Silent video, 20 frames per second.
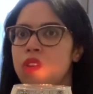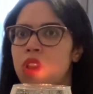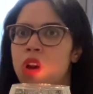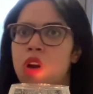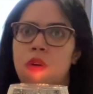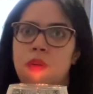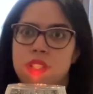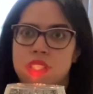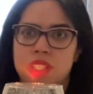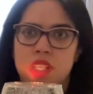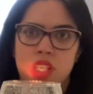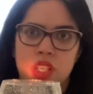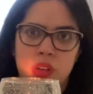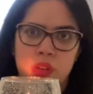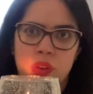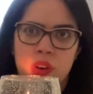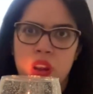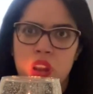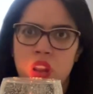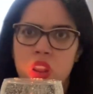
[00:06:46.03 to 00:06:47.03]
oh, what's going to
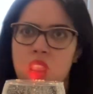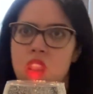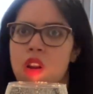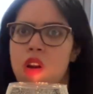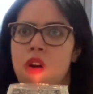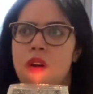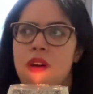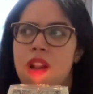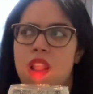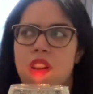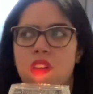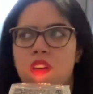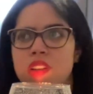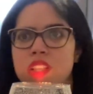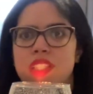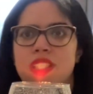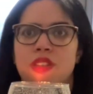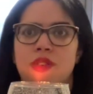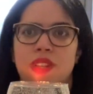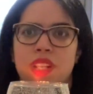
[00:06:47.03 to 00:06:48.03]
go wrong? Oh, how long
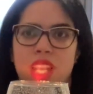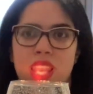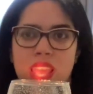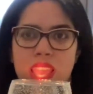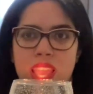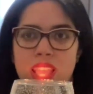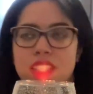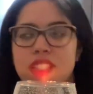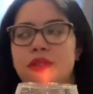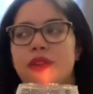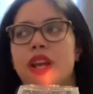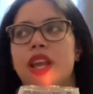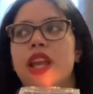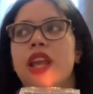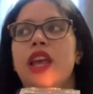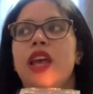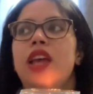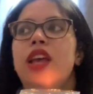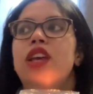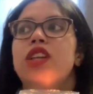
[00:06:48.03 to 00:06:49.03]
is it going to last, right?